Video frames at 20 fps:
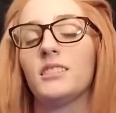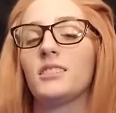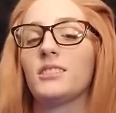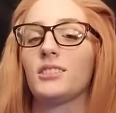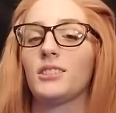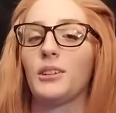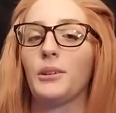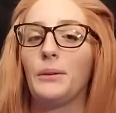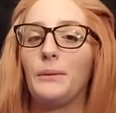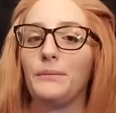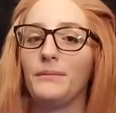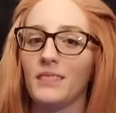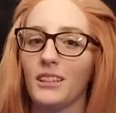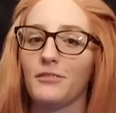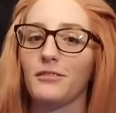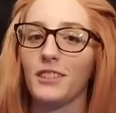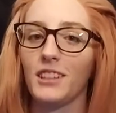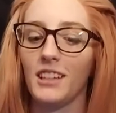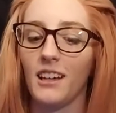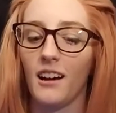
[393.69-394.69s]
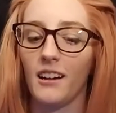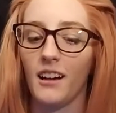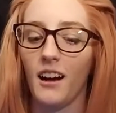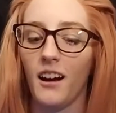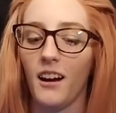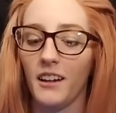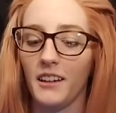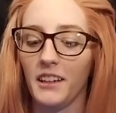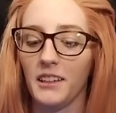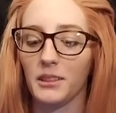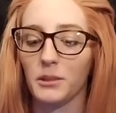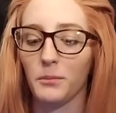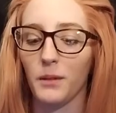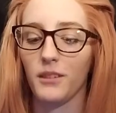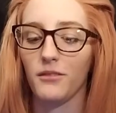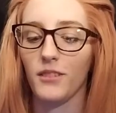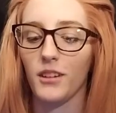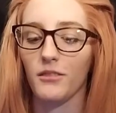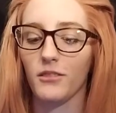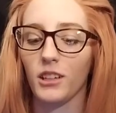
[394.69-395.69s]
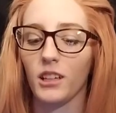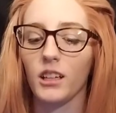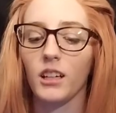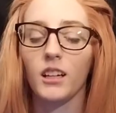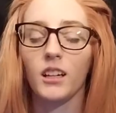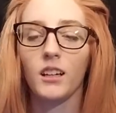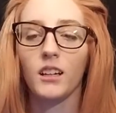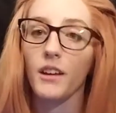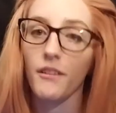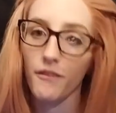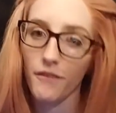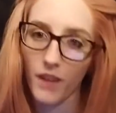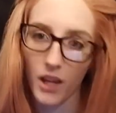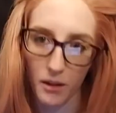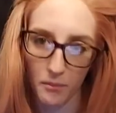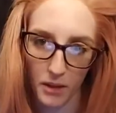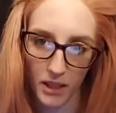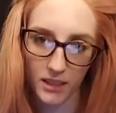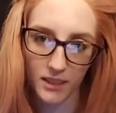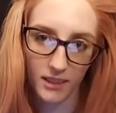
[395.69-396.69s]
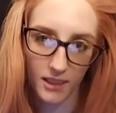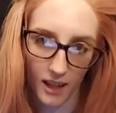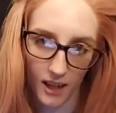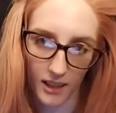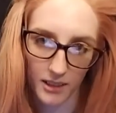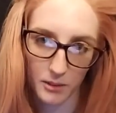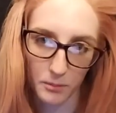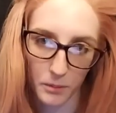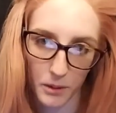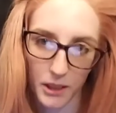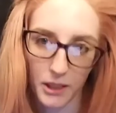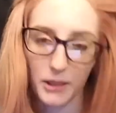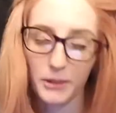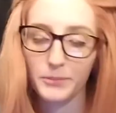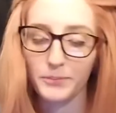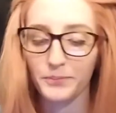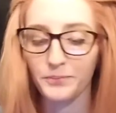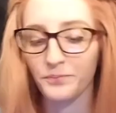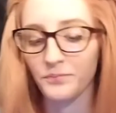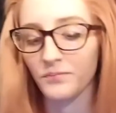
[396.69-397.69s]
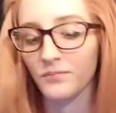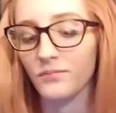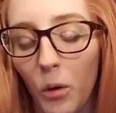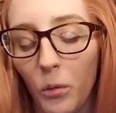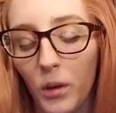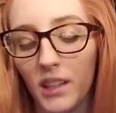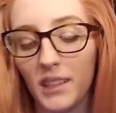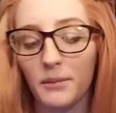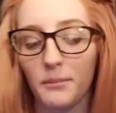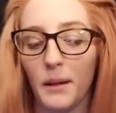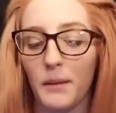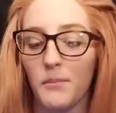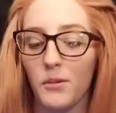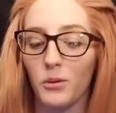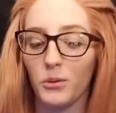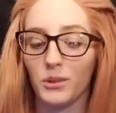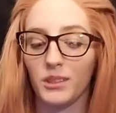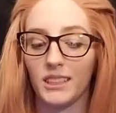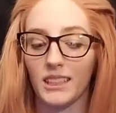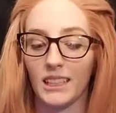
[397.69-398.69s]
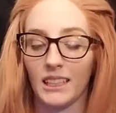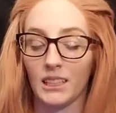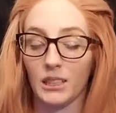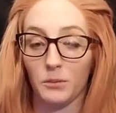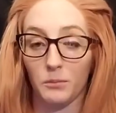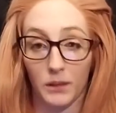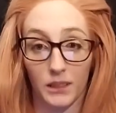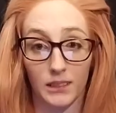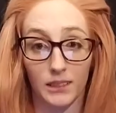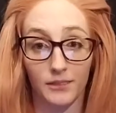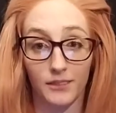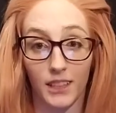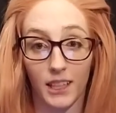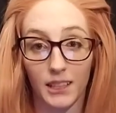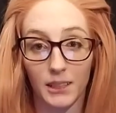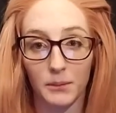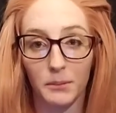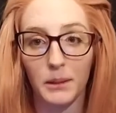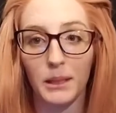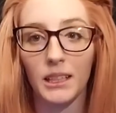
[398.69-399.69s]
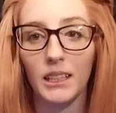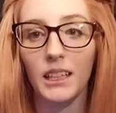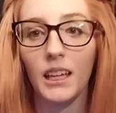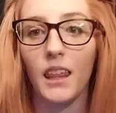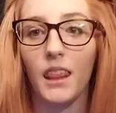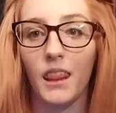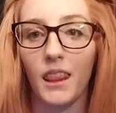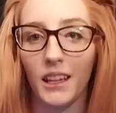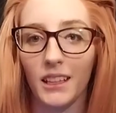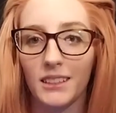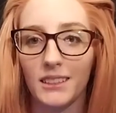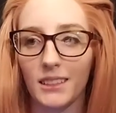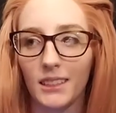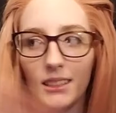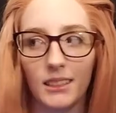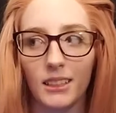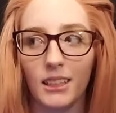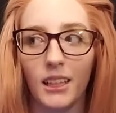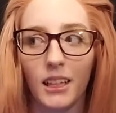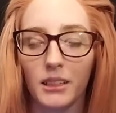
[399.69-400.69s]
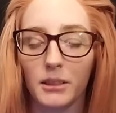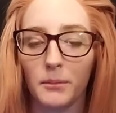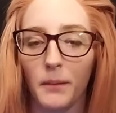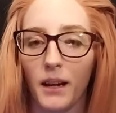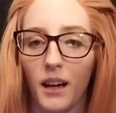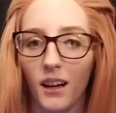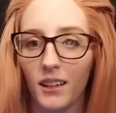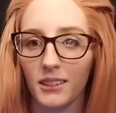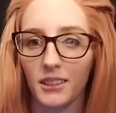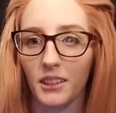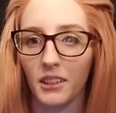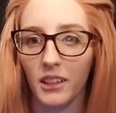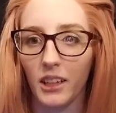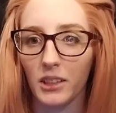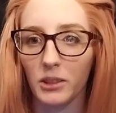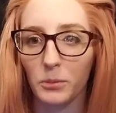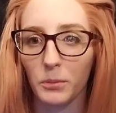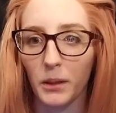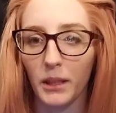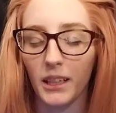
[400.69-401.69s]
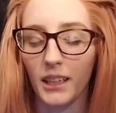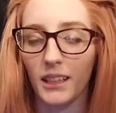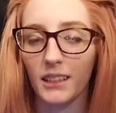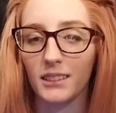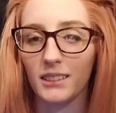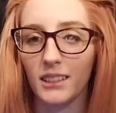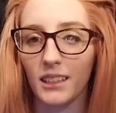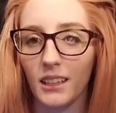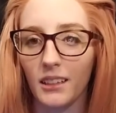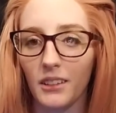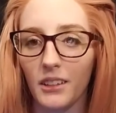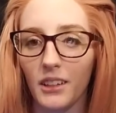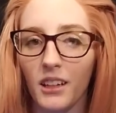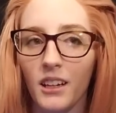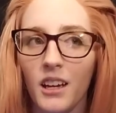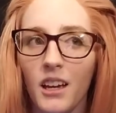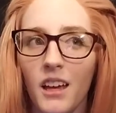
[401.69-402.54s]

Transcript: So definitely Heahair is my favorite famous cosplayer. What is my most expensive cosplay? That's easy. That's my Asuka cosplay, hands down.